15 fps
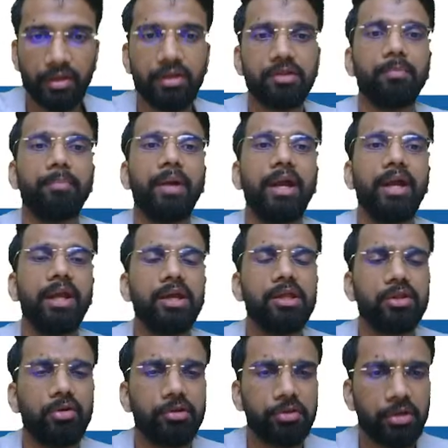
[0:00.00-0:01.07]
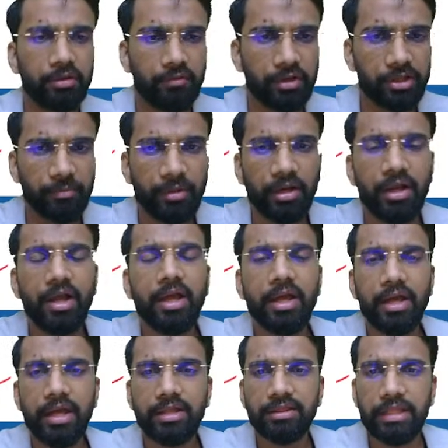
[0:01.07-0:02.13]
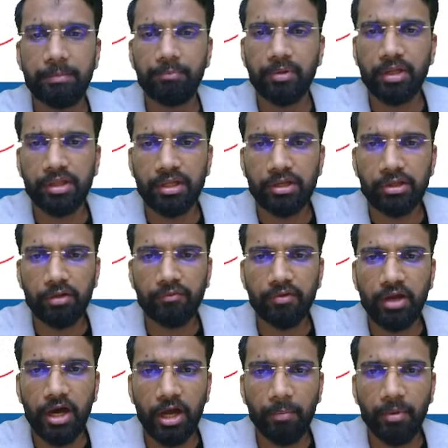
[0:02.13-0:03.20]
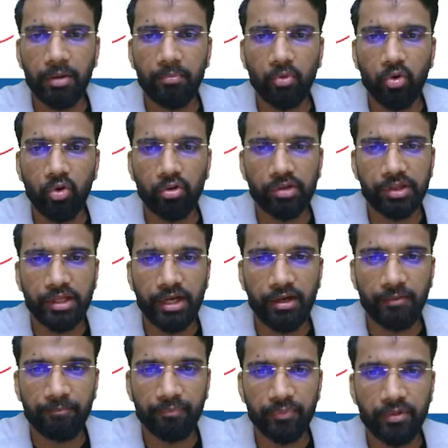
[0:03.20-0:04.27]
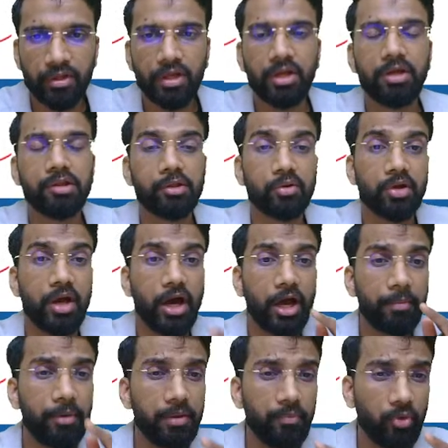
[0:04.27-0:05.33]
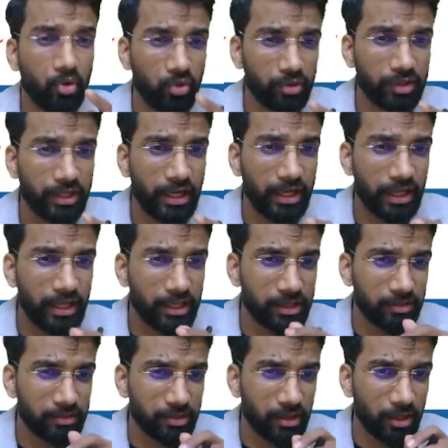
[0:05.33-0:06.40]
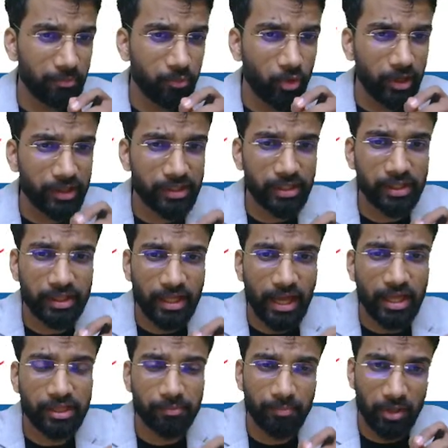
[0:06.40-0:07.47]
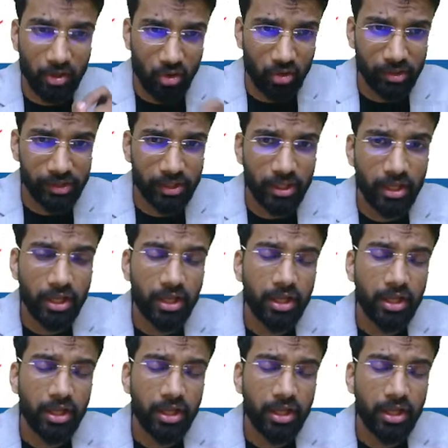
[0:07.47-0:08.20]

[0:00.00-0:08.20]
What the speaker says: Okay, so binding is also reversible in the presence of carbon monoxide. So carbon monoxide is a poisonous gas because